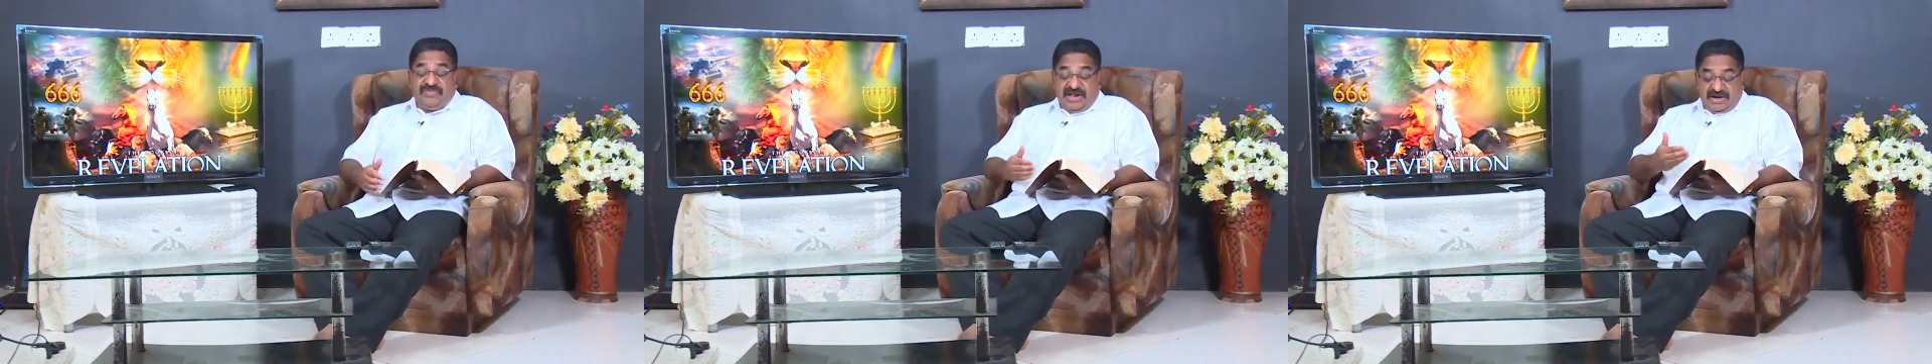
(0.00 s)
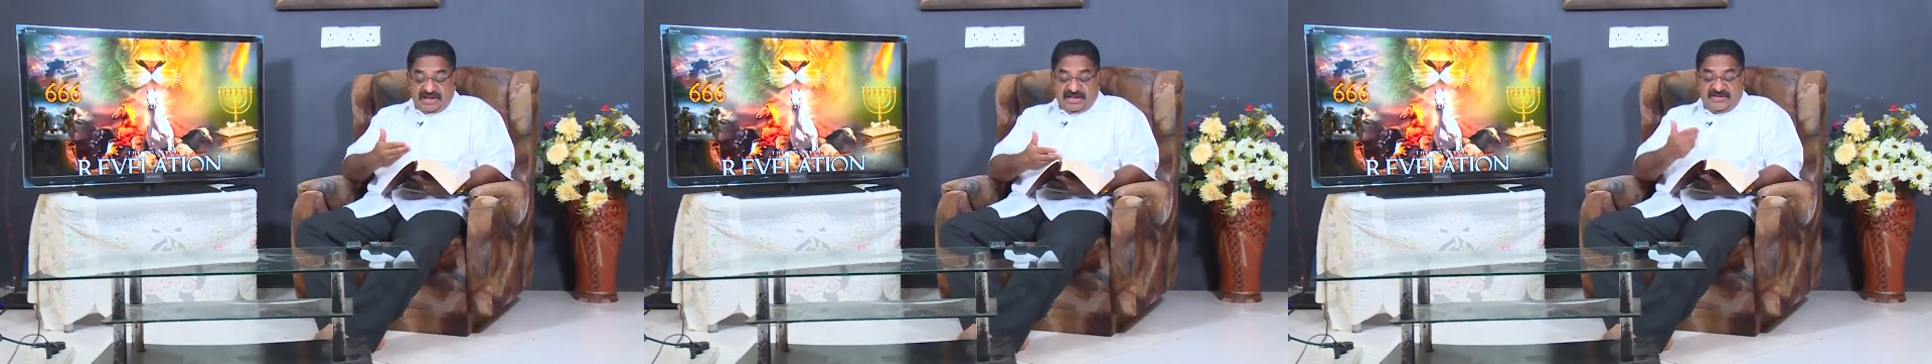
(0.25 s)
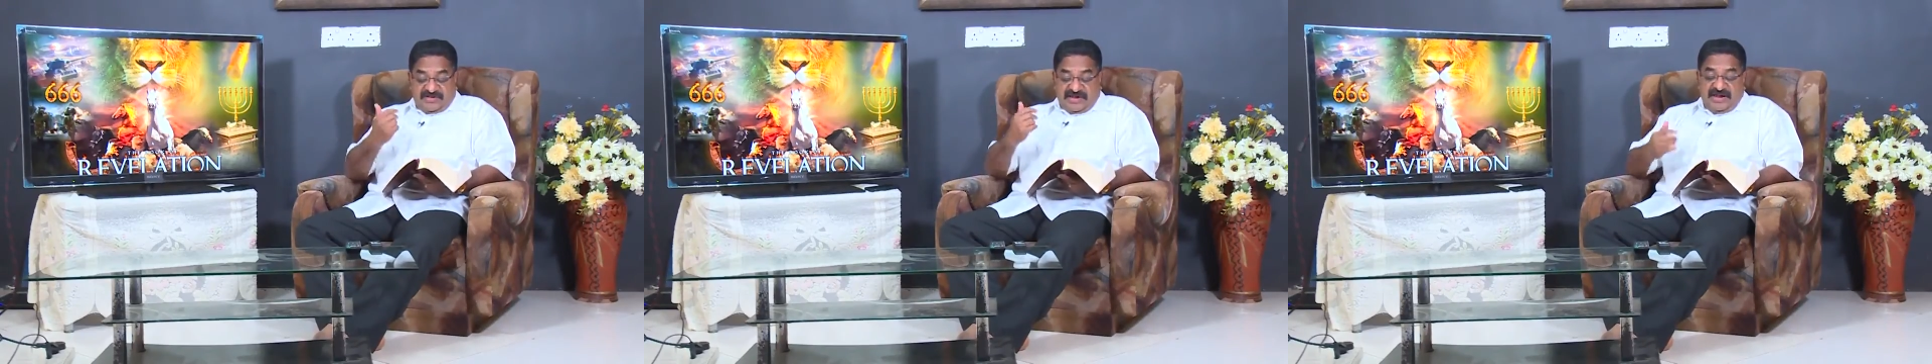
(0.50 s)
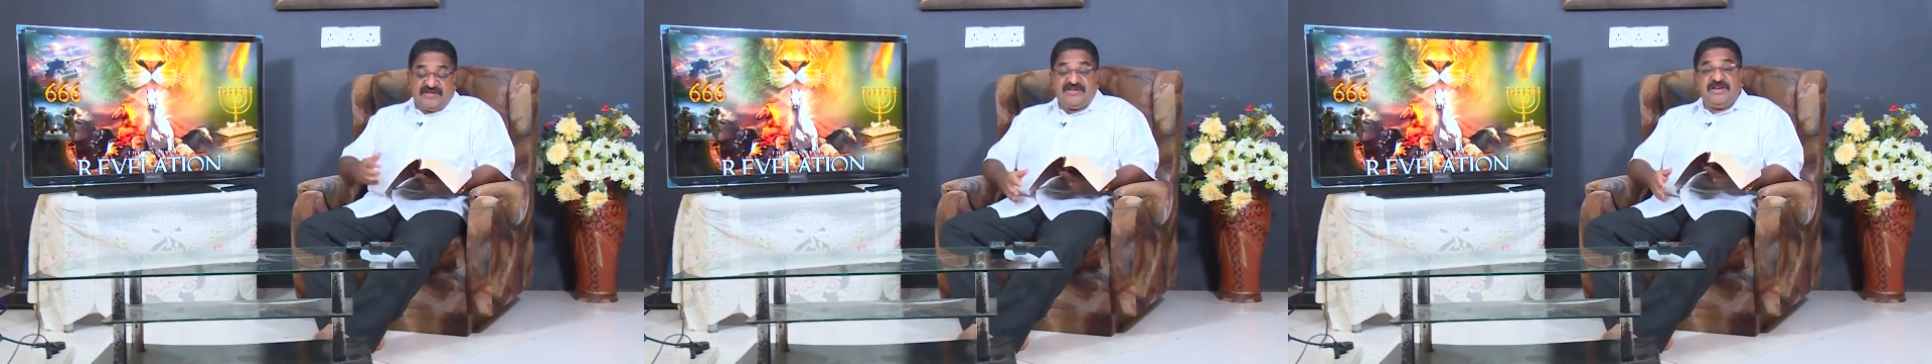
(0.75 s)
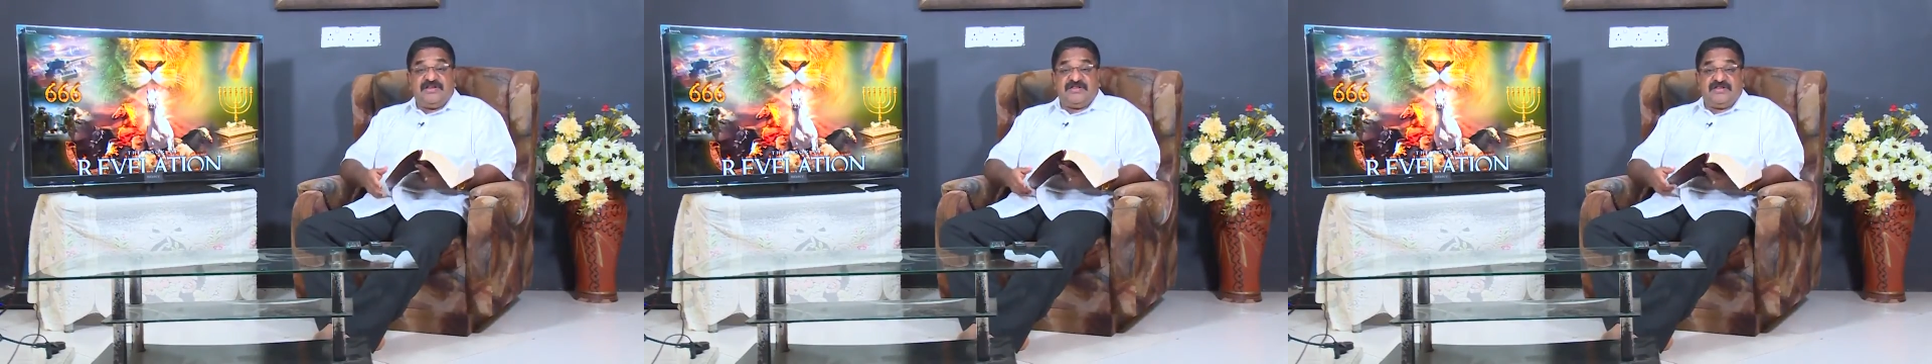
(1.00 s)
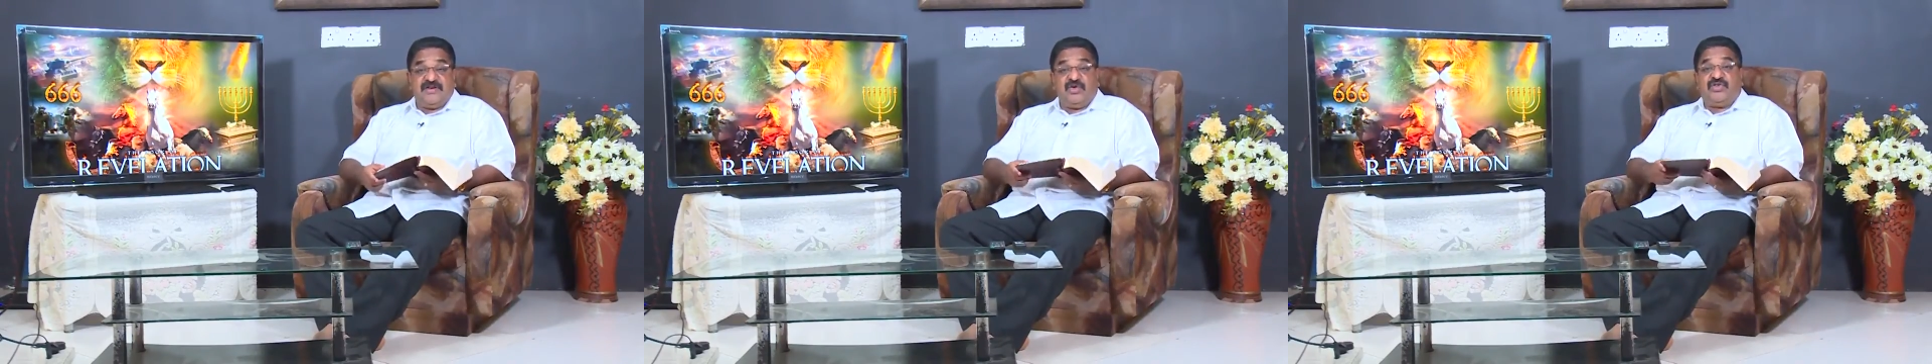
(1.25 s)
And in this case,
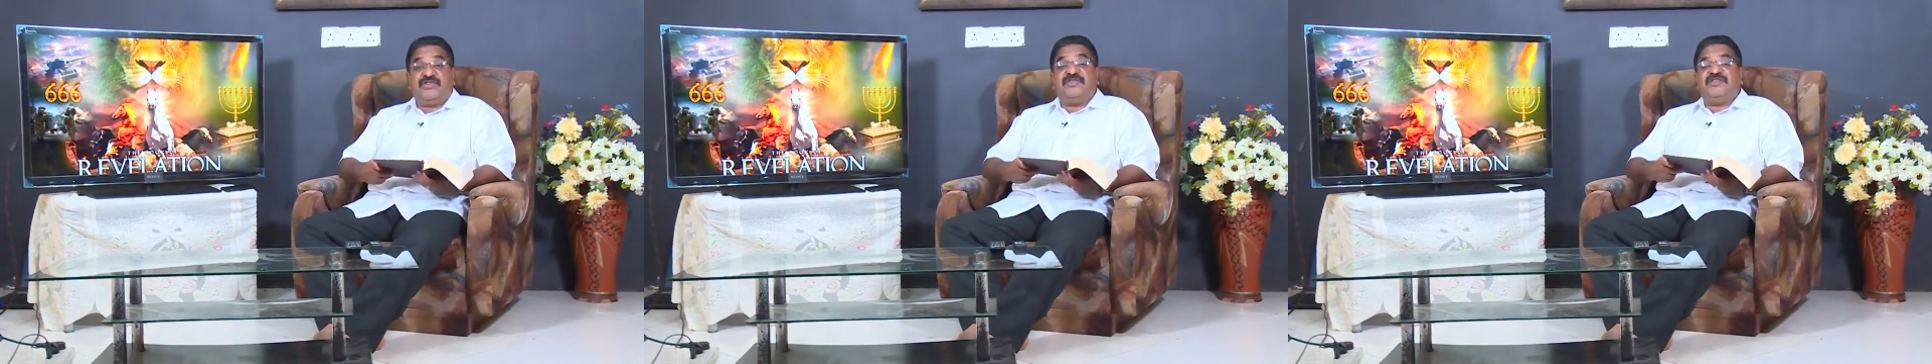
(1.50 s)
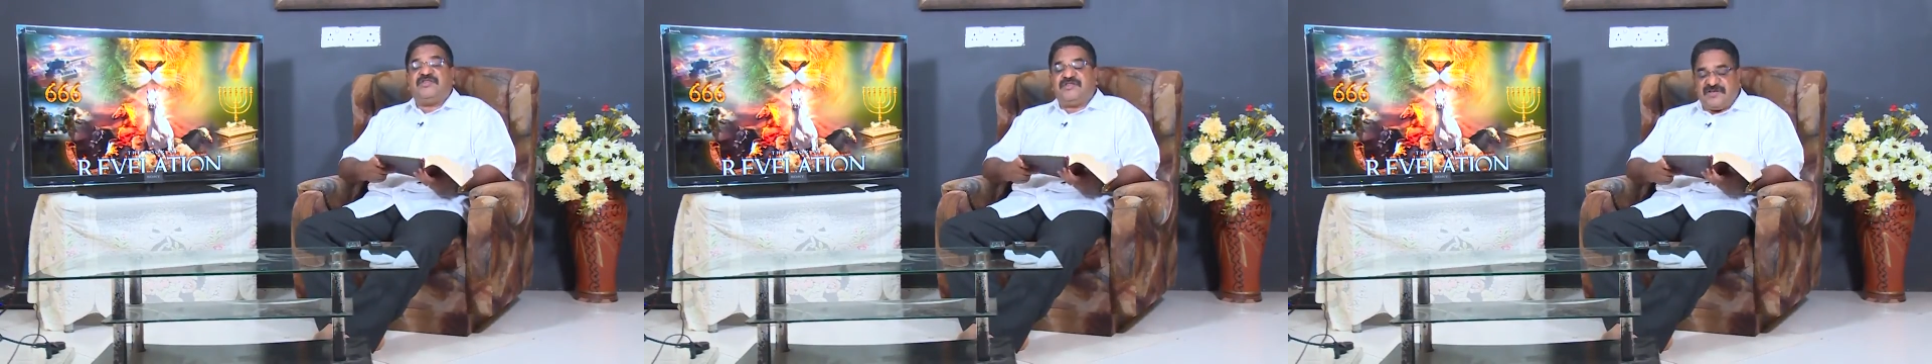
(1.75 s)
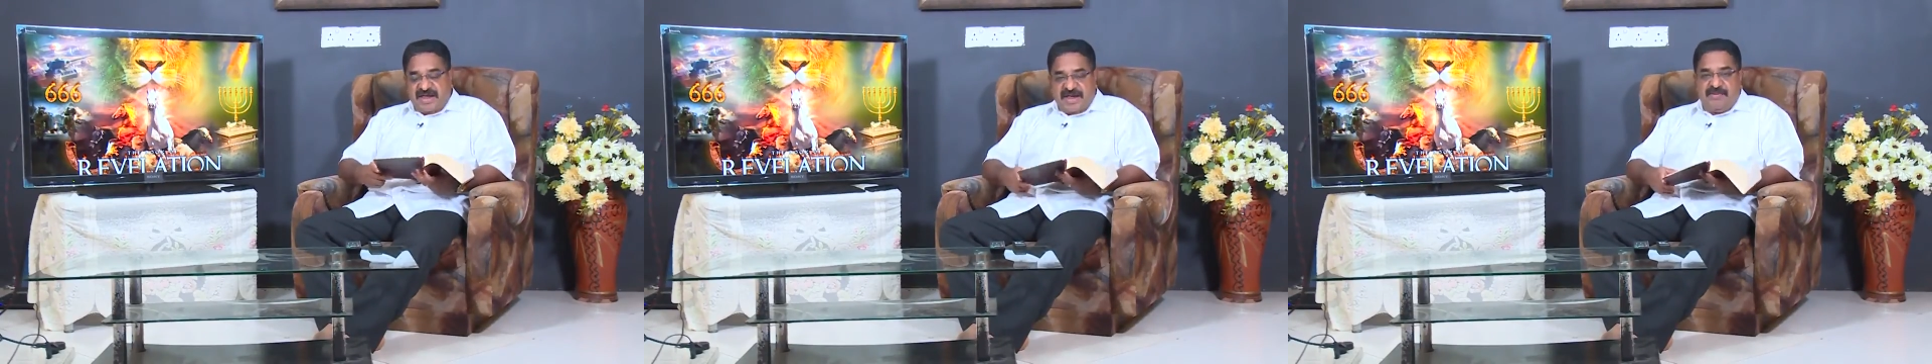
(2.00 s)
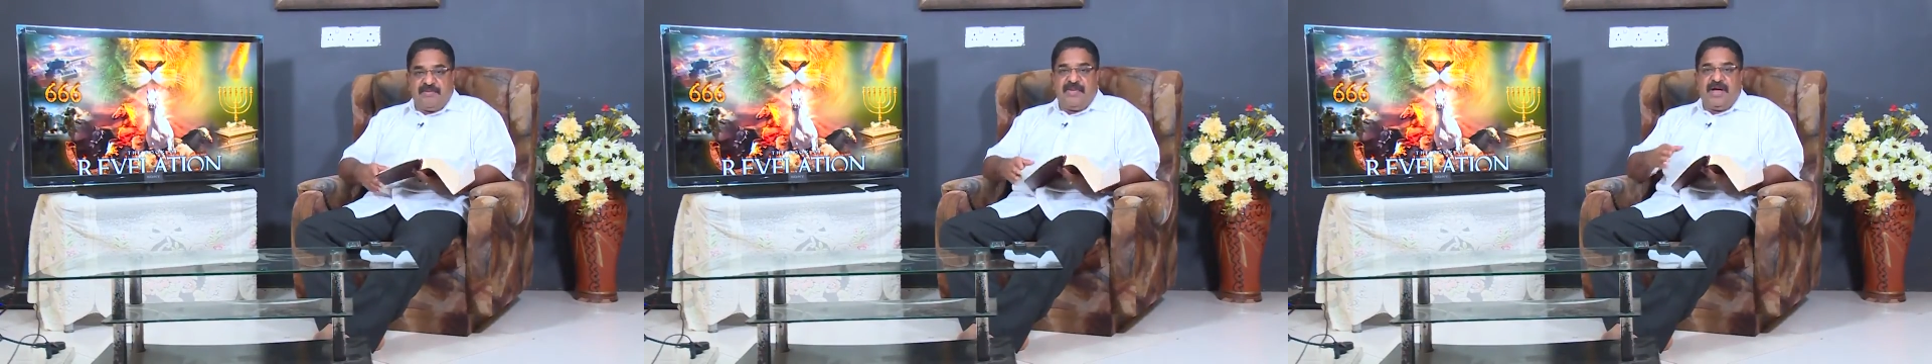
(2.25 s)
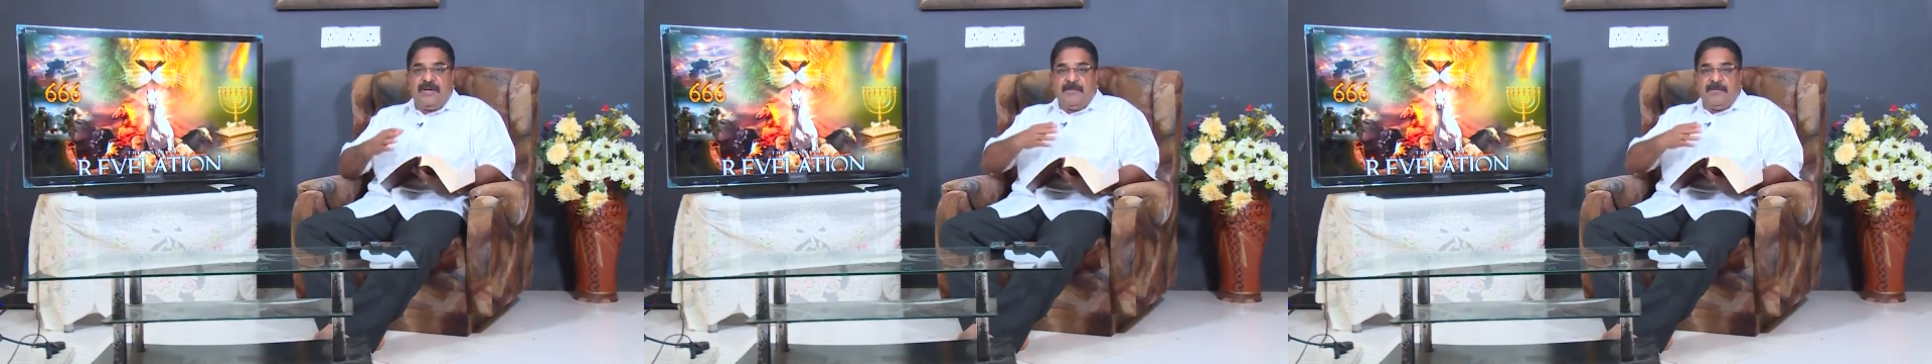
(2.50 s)
Jesus uses the same